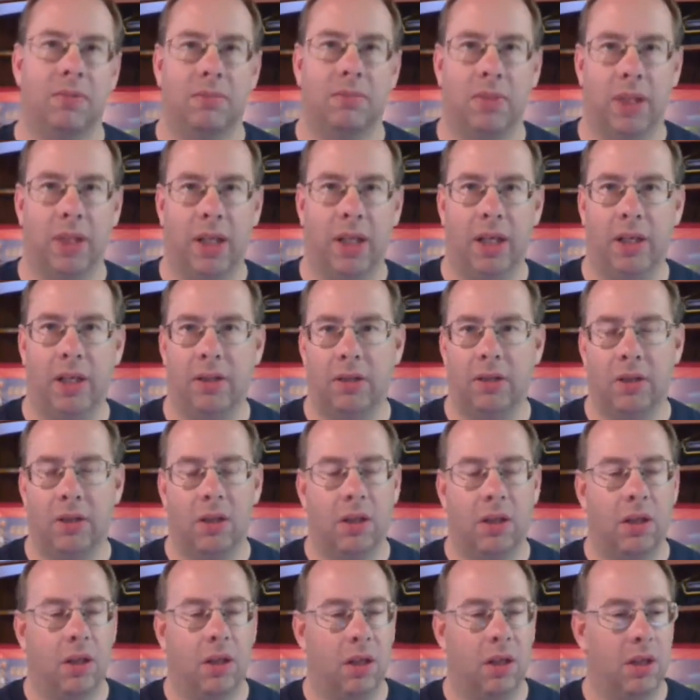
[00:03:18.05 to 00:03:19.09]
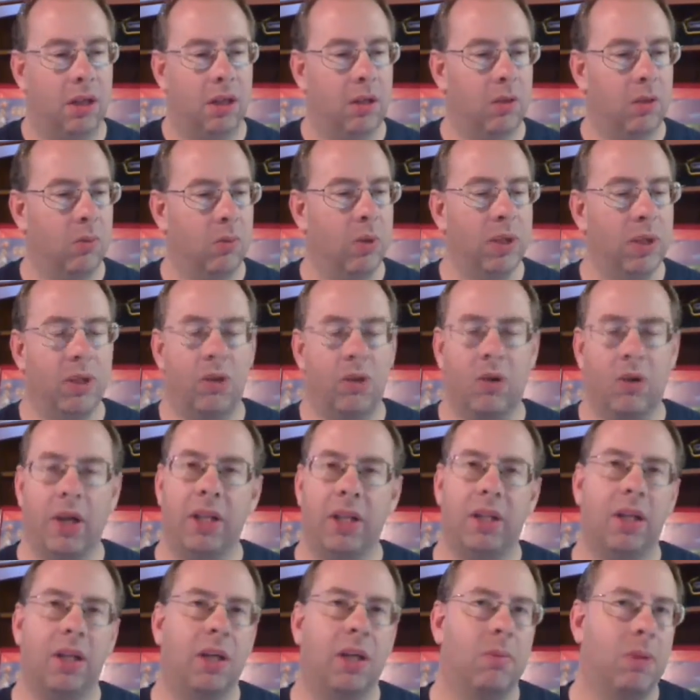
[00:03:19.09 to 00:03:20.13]
Again, uh, one of the great
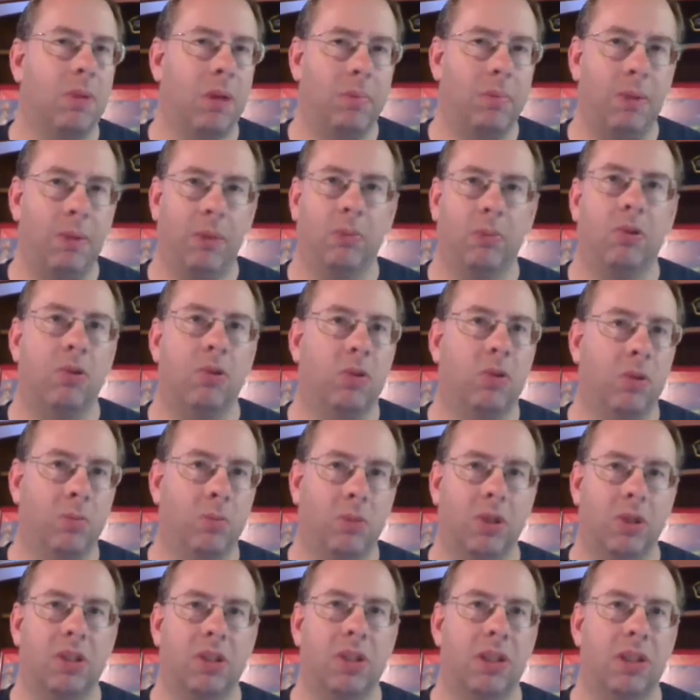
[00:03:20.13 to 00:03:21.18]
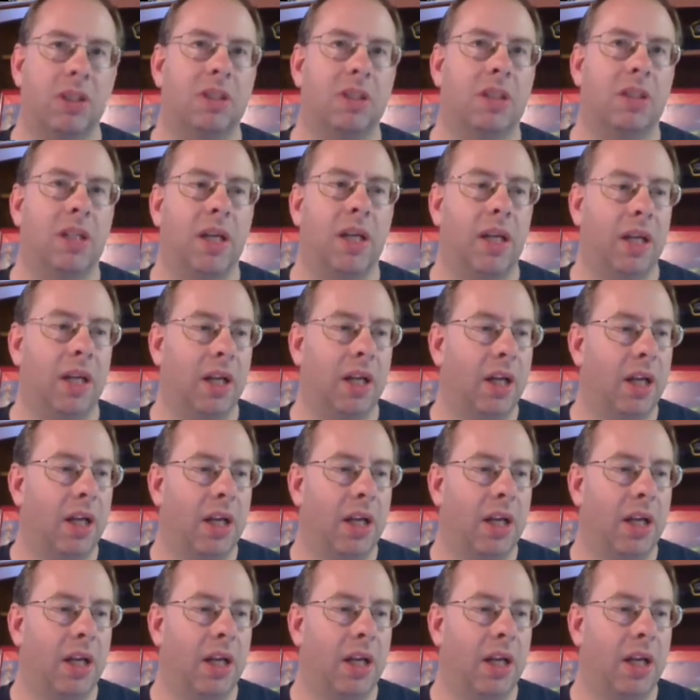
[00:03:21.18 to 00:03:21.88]
thing about people doing books on these today